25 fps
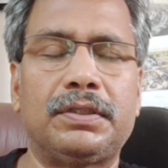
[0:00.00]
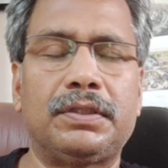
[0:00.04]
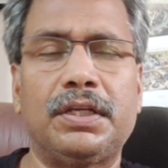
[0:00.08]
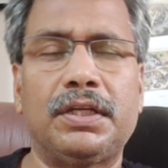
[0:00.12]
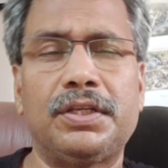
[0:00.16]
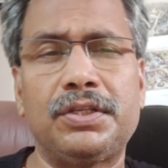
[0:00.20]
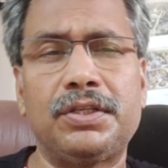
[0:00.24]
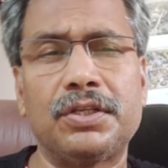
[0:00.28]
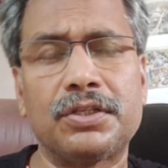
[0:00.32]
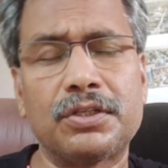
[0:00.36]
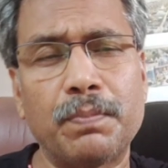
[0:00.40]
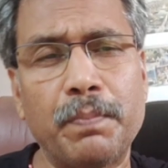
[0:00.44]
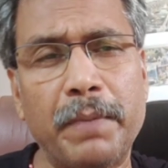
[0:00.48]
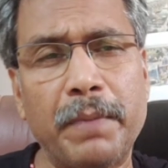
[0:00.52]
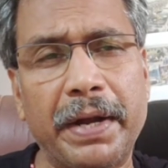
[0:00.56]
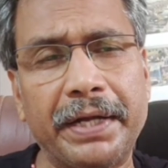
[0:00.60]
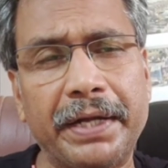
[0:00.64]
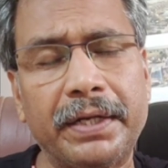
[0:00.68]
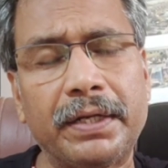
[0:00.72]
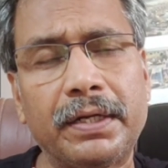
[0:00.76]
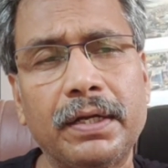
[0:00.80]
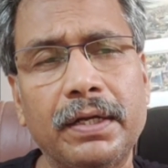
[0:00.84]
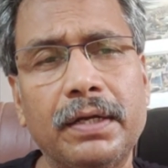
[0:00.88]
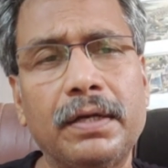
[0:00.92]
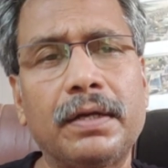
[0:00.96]
They just
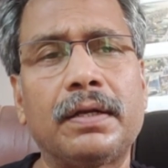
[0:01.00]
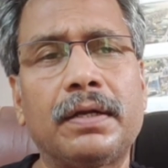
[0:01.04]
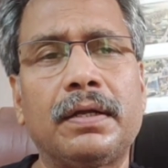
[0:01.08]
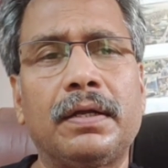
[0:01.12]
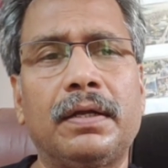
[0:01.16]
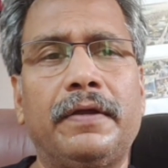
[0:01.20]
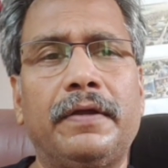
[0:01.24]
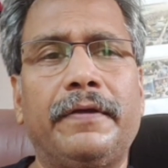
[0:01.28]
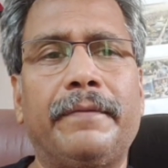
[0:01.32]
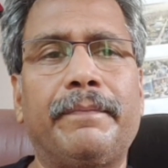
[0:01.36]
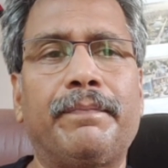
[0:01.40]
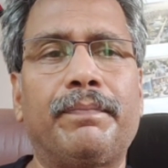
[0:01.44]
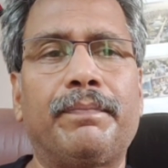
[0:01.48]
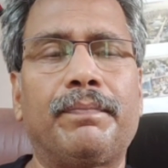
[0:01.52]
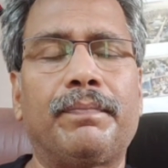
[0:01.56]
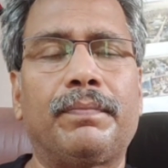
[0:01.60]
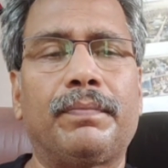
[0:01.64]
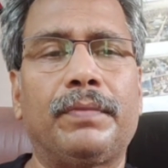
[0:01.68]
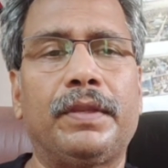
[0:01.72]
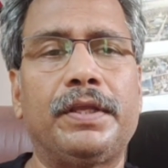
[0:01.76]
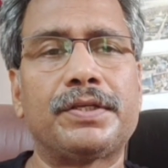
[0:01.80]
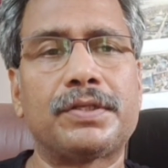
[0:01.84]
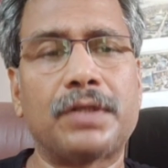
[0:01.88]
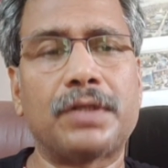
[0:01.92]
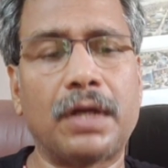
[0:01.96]
mentor
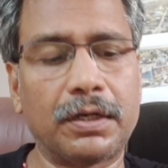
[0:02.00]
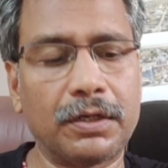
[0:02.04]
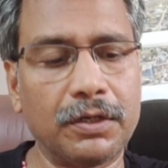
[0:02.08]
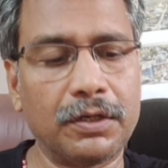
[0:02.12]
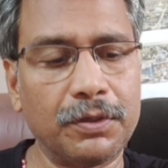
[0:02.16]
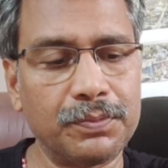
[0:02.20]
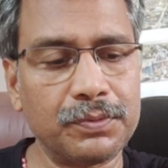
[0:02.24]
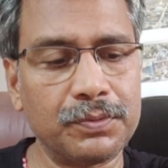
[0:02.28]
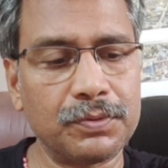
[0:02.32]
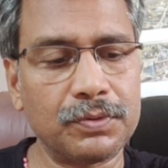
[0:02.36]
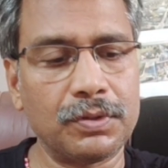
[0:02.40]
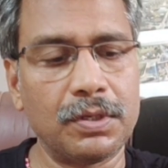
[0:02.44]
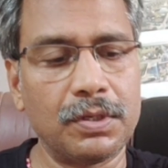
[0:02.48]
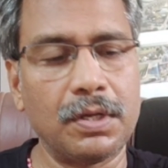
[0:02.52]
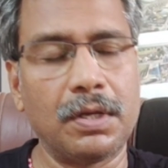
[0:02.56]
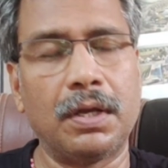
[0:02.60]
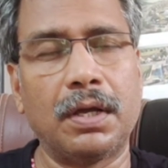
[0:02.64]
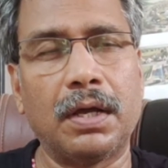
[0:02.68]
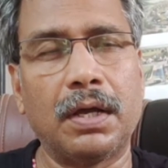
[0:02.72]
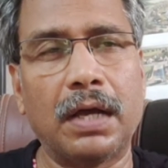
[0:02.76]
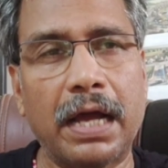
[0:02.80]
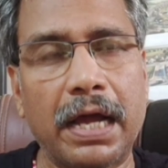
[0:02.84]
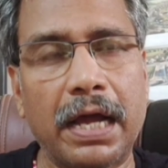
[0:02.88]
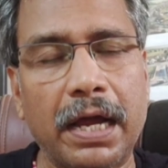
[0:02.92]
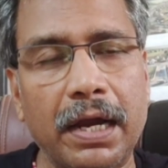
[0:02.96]
the startups
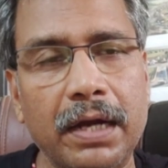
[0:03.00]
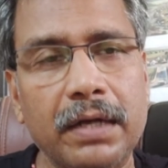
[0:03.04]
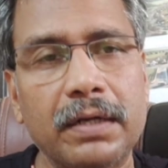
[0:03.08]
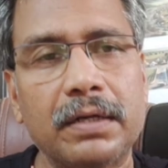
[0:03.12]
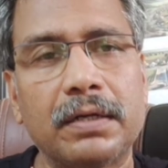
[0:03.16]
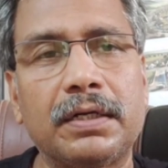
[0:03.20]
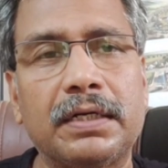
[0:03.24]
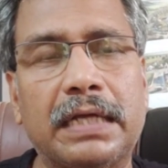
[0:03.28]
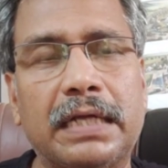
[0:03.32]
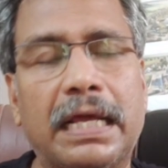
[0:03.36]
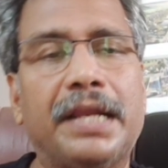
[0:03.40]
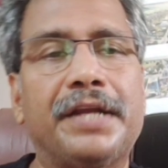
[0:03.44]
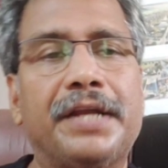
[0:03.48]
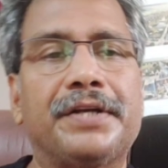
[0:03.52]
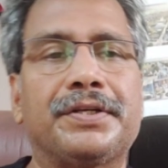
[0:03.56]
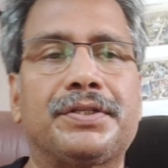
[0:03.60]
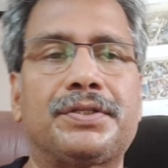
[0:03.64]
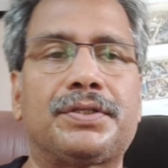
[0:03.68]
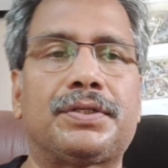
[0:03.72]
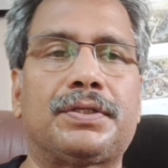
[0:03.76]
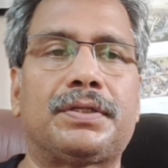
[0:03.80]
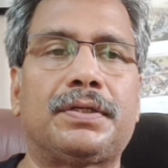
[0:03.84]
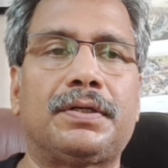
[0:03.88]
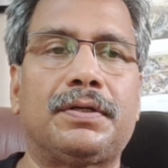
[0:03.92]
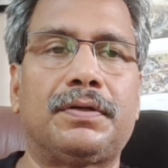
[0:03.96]
and
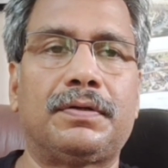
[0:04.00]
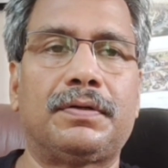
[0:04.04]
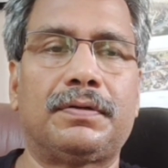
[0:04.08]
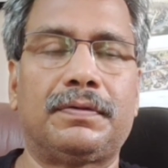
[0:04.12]
talents.